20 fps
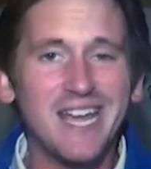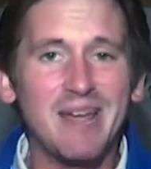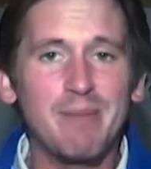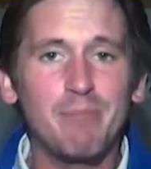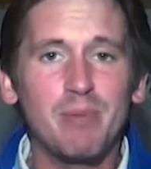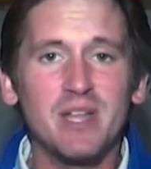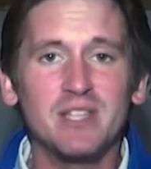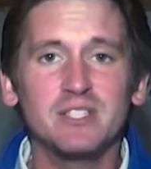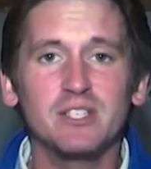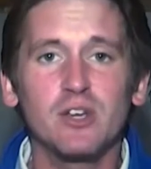
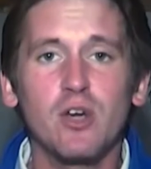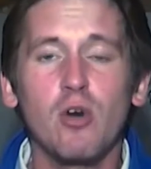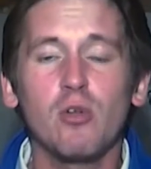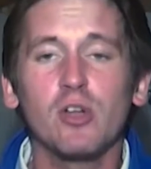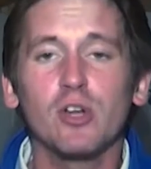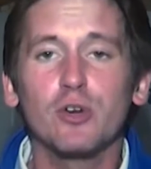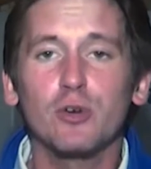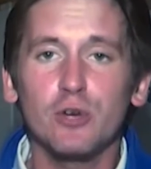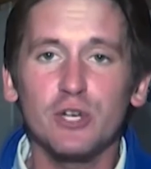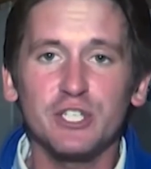and
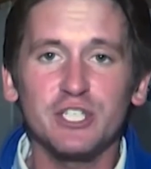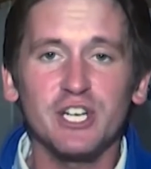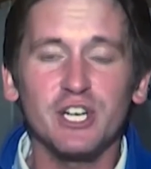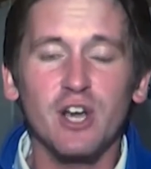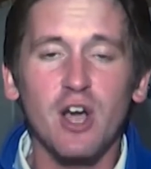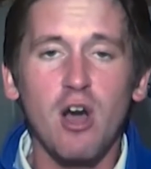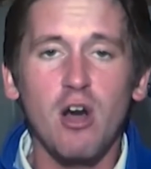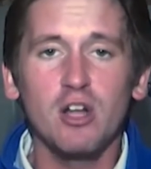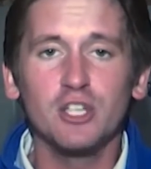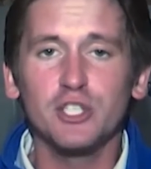Pensacola
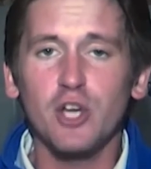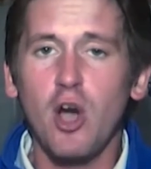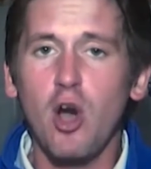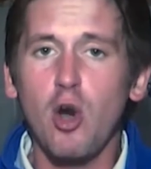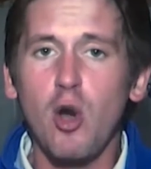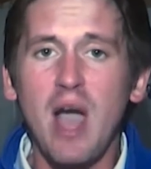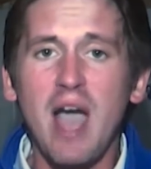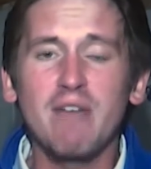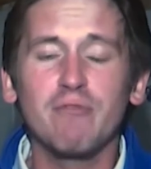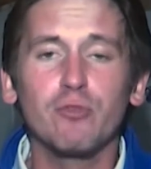Christian College
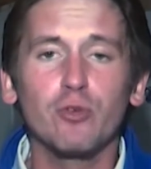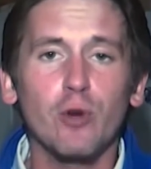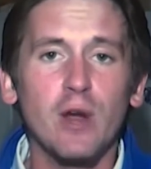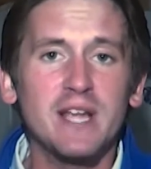all have